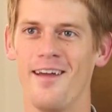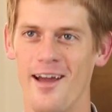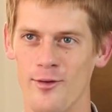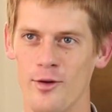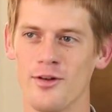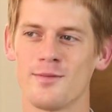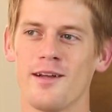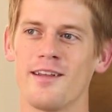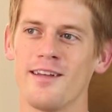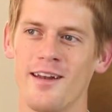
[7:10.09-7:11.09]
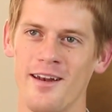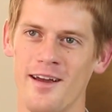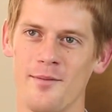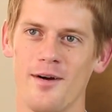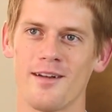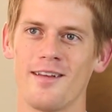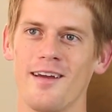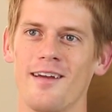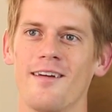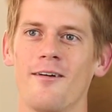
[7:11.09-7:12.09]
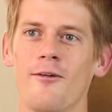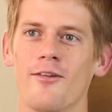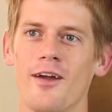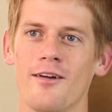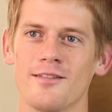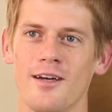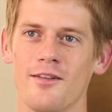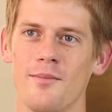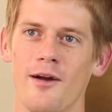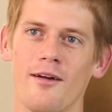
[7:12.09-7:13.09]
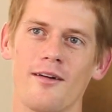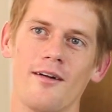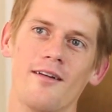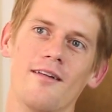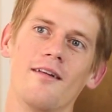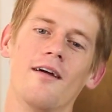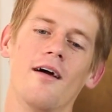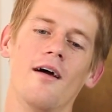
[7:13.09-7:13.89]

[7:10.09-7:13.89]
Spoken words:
Everyone knows about the tereré and mate over there in South America, and